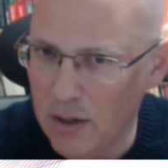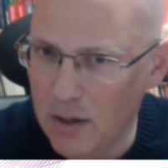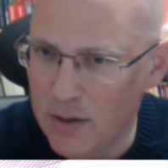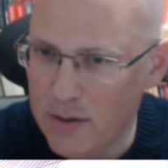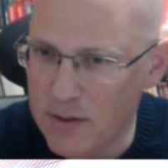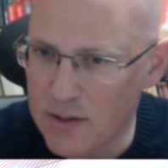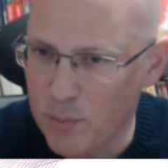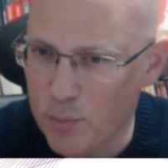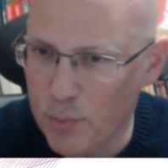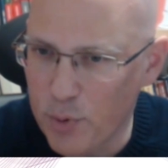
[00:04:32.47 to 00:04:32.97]

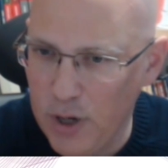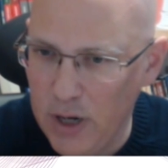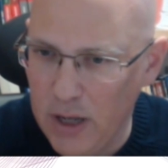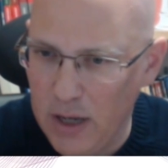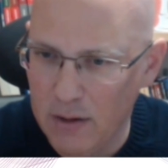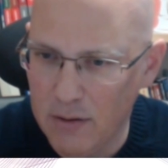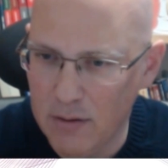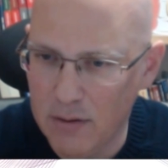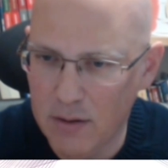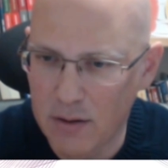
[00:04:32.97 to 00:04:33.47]
It's a
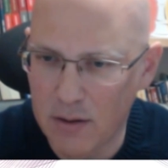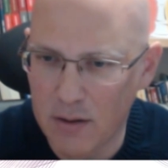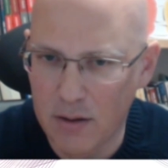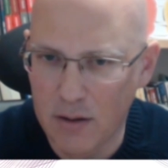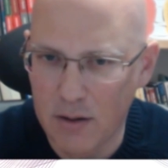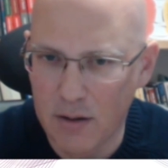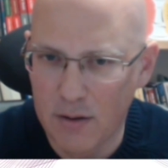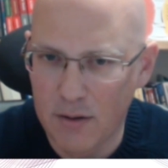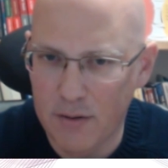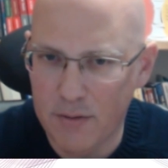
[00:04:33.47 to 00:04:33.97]
pretty
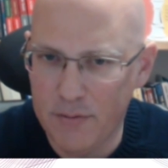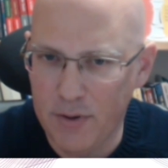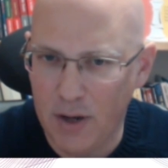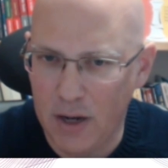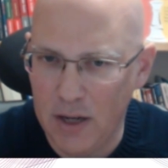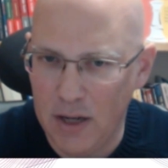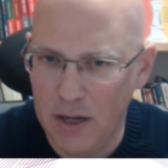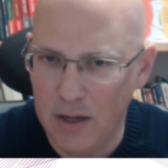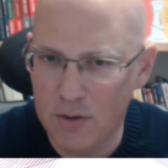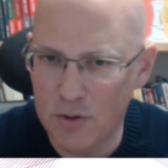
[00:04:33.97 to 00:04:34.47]

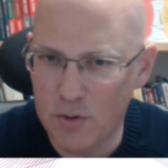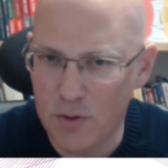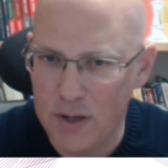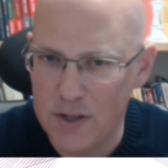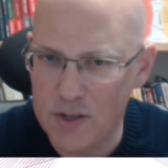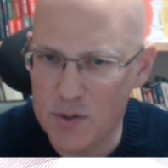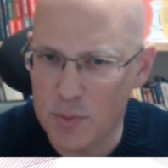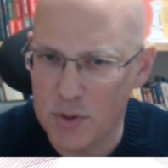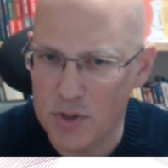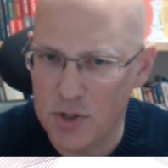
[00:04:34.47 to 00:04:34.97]
funny
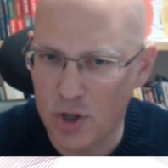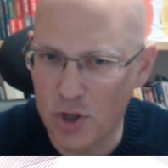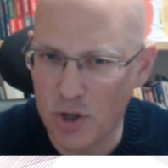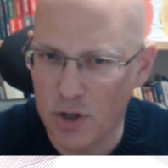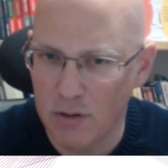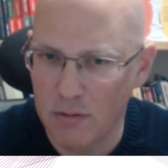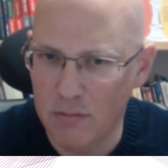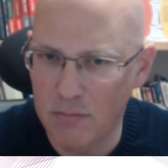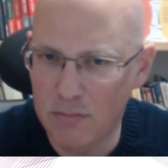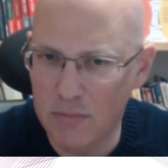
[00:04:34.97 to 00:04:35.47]

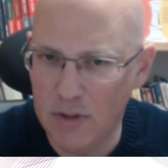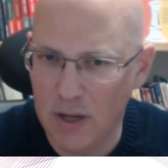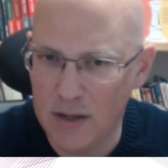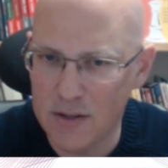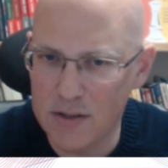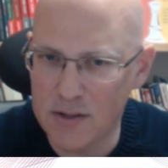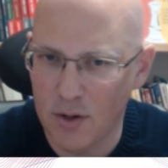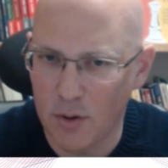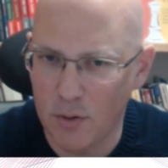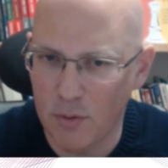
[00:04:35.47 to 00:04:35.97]
transposition. Yeah,
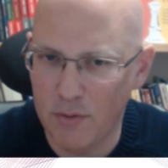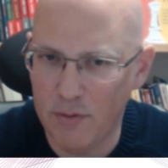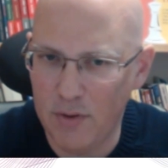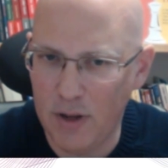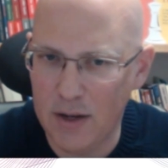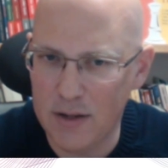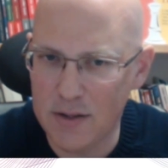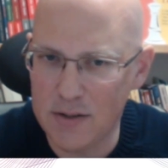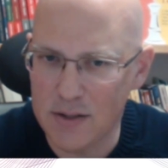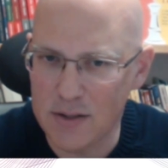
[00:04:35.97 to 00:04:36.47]
so
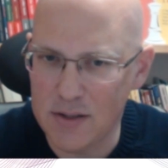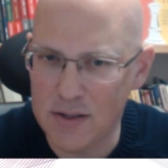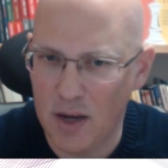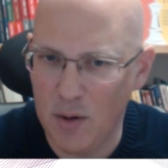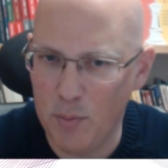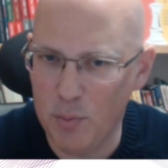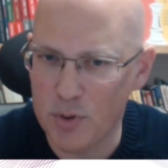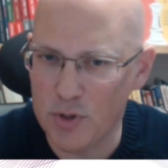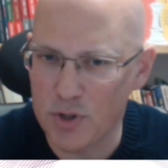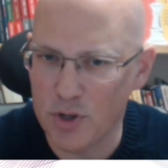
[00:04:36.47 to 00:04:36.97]
that is the
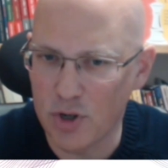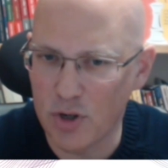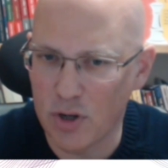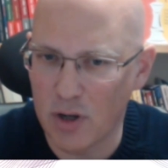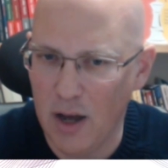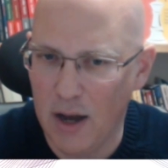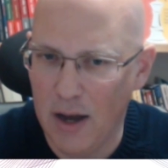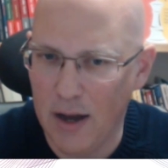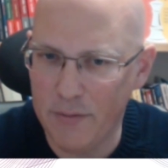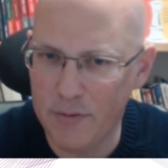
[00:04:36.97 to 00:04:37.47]
same position
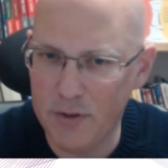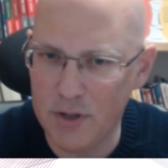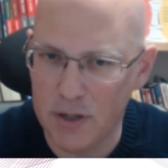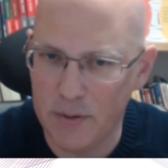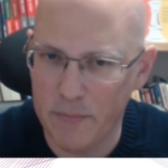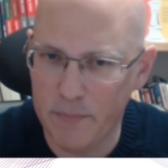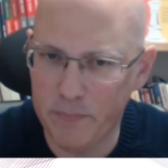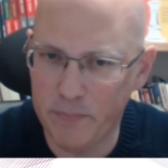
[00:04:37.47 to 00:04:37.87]
after